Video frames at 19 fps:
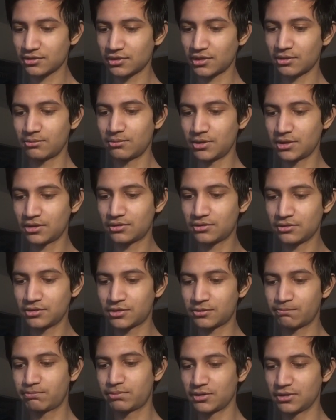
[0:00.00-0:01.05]
I'm here to
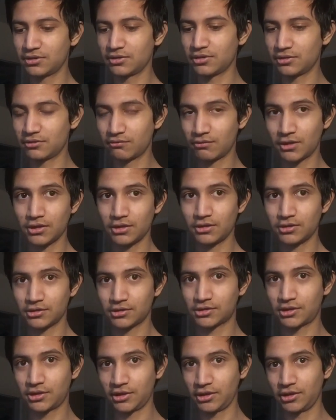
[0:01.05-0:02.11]
spill the real
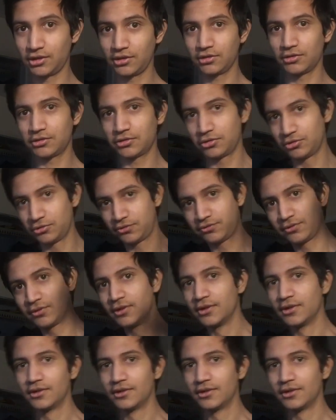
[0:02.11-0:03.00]
tea. Oof.